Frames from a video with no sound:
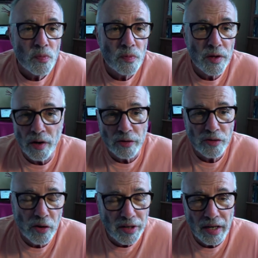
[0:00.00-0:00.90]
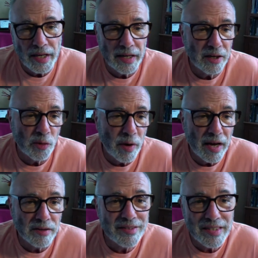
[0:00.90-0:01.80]
that are circulating
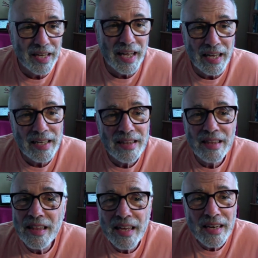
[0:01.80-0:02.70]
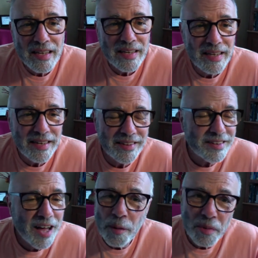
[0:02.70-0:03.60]
around today, then it is
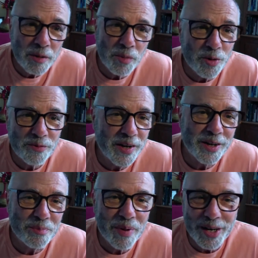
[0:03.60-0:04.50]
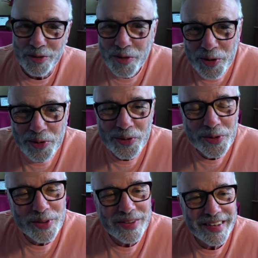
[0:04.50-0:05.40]
not being motivated by
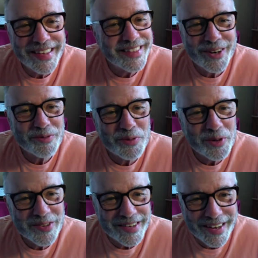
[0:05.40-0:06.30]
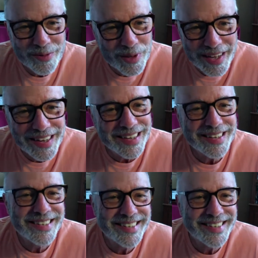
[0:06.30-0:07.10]
truth, and therefore it's not of God.